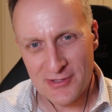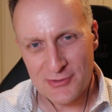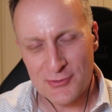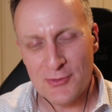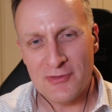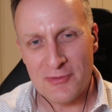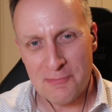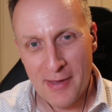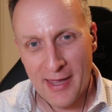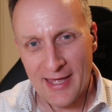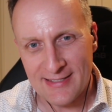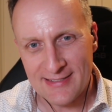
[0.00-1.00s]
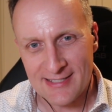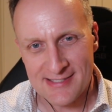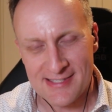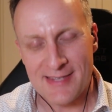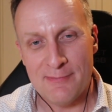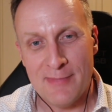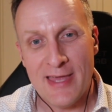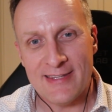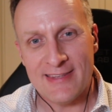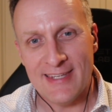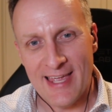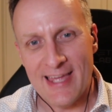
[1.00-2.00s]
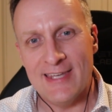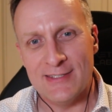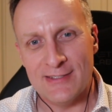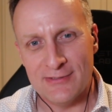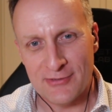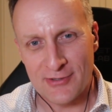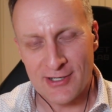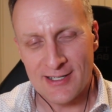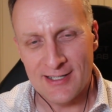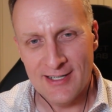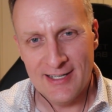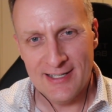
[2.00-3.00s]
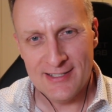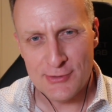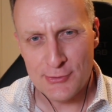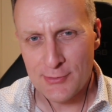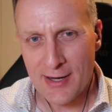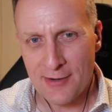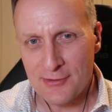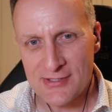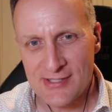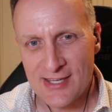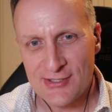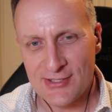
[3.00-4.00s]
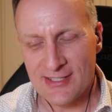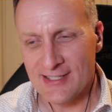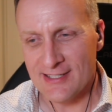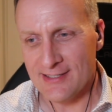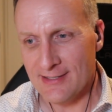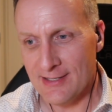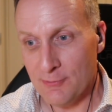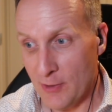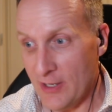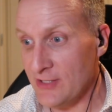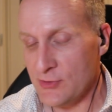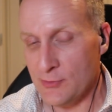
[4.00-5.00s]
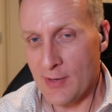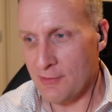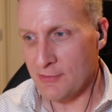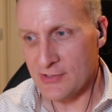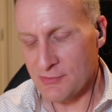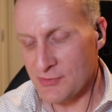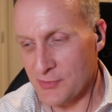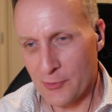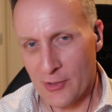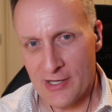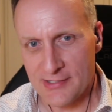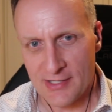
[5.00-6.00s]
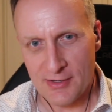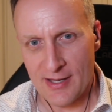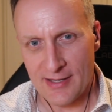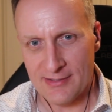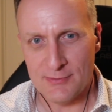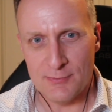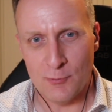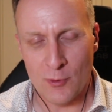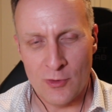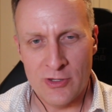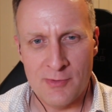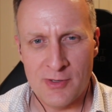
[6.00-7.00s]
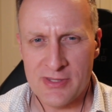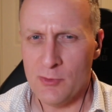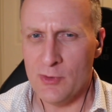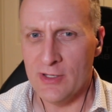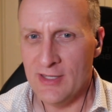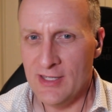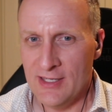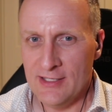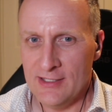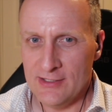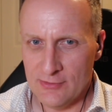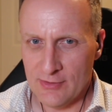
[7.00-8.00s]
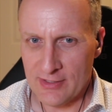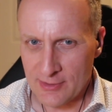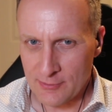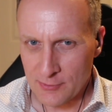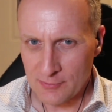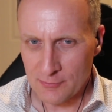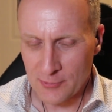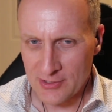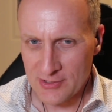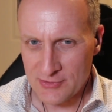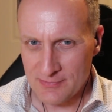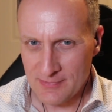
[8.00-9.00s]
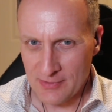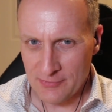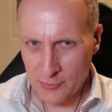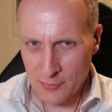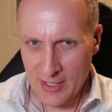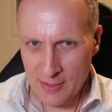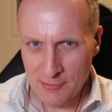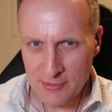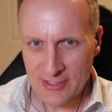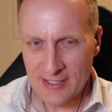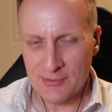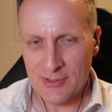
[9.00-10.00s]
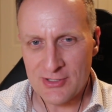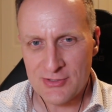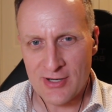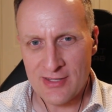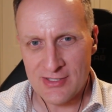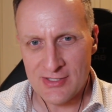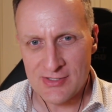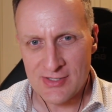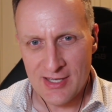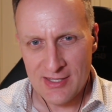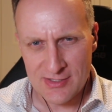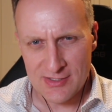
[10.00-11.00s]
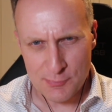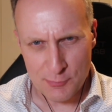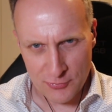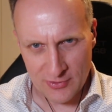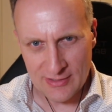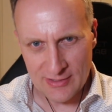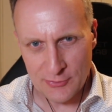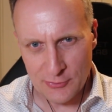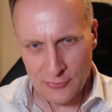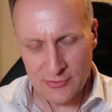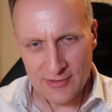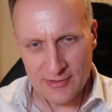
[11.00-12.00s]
of them met, because they met at the end of our 2 hour session, and it went 2 hours. I was surprised. I warned them. I thought, well, I think we're gonna, if you're okay with it, I'm gonna try this prelude,